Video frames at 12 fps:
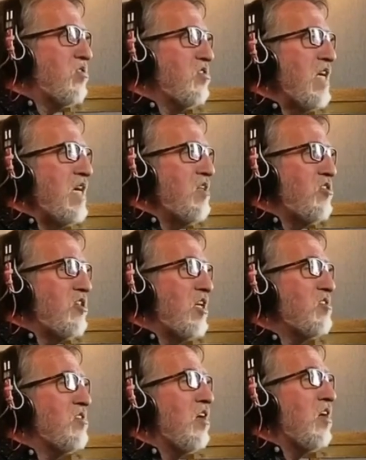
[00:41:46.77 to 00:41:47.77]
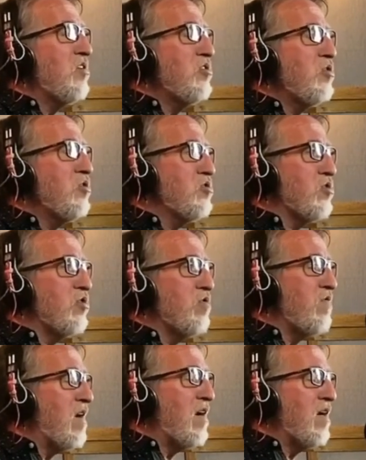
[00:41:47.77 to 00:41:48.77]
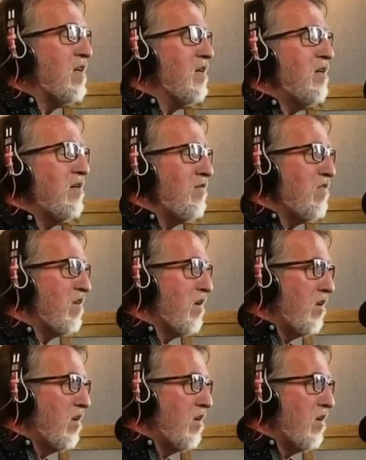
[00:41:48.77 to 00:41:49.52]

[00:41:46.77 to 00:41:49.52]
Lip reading: seek just to survive.